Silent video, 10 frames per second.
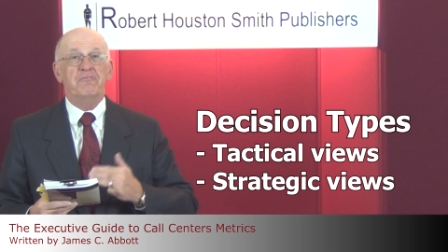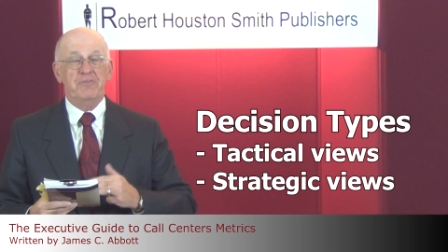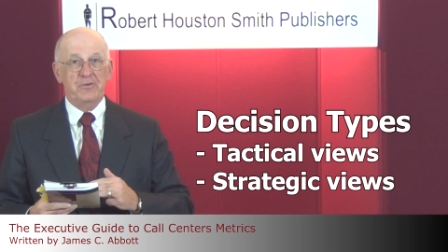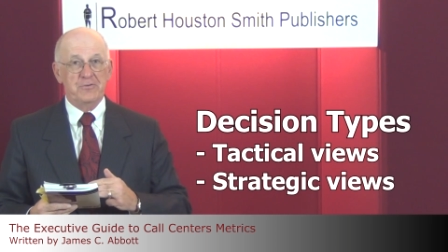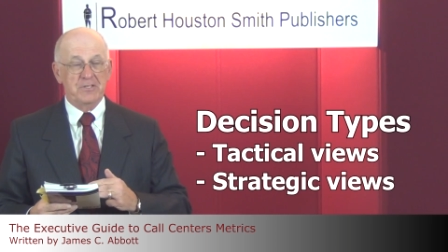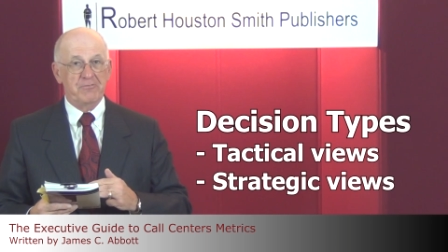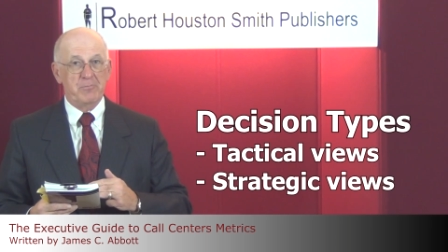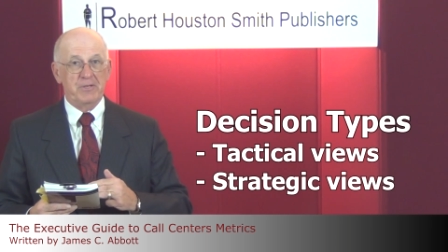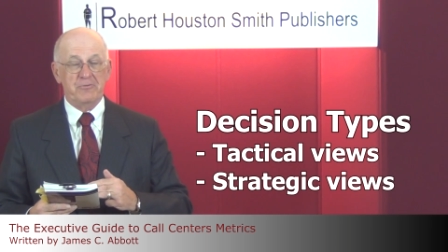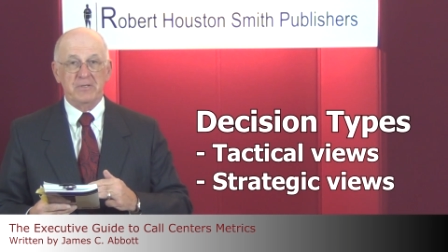views of the
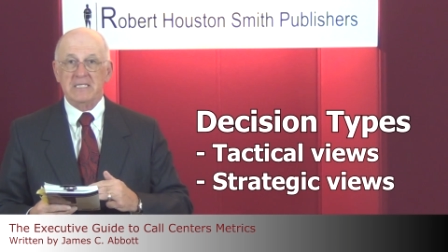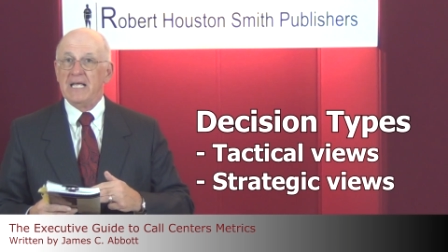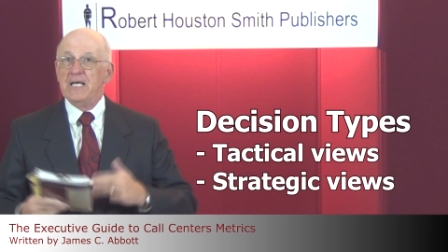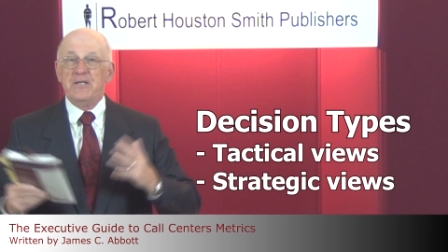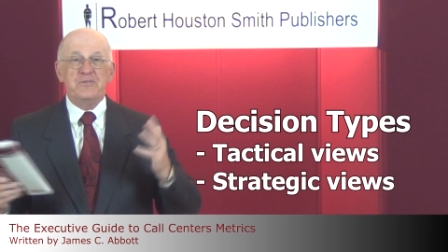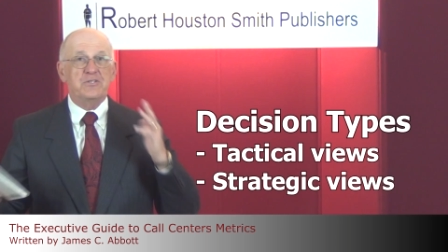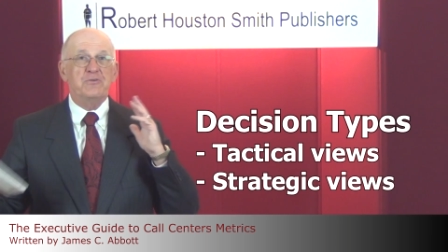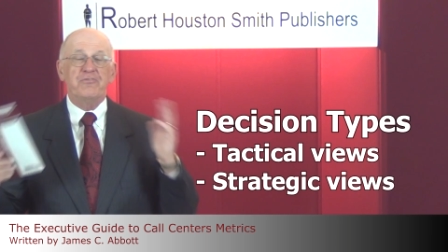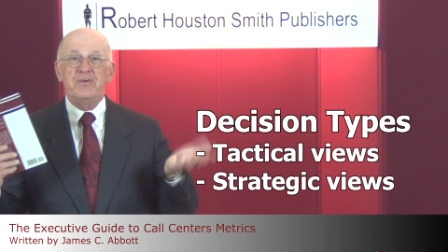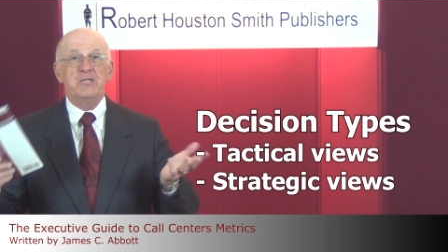metric.
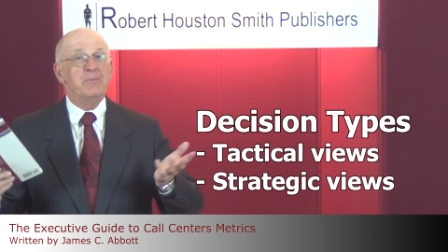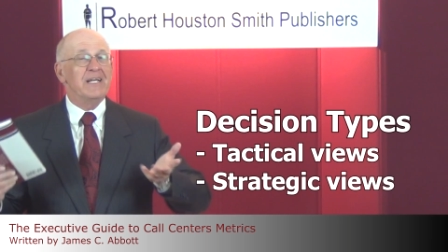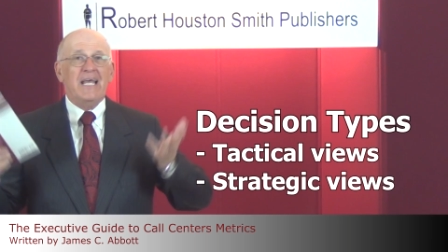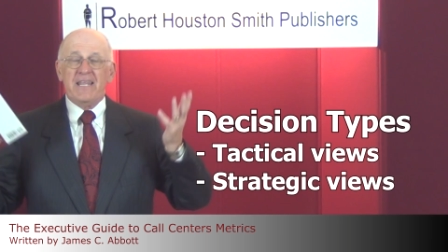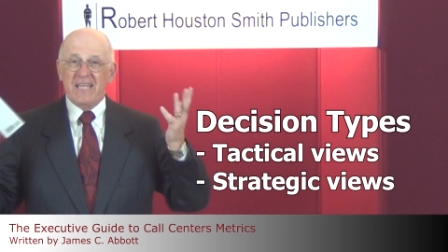2 fundamental,